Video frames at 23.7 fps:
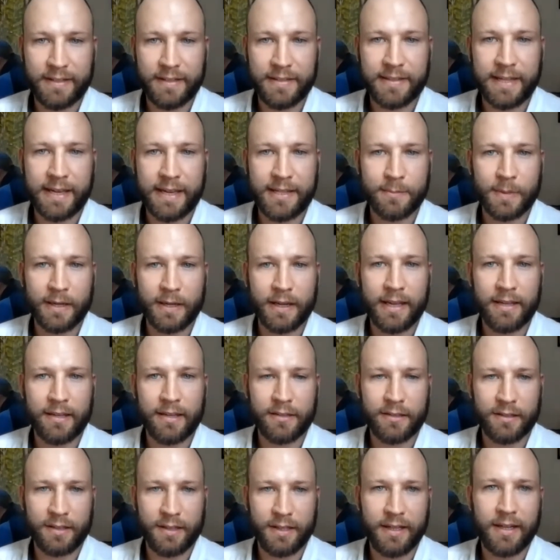the seismic
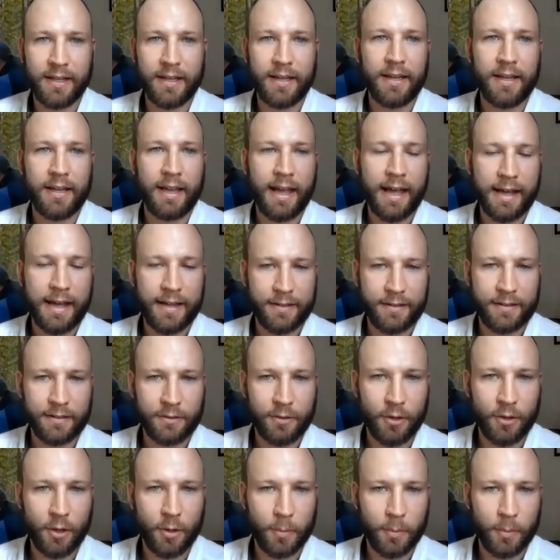energy, at the
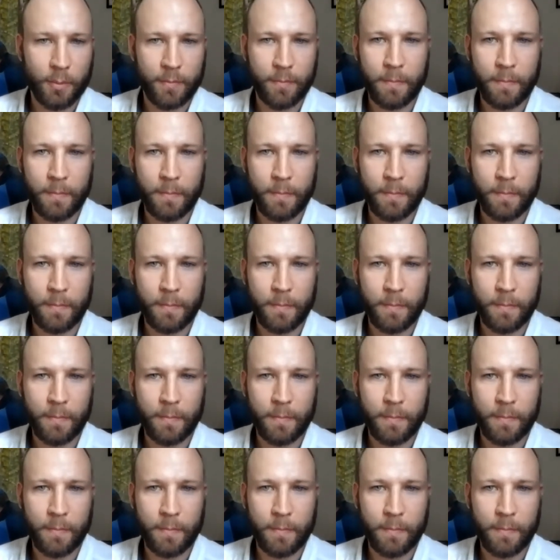top.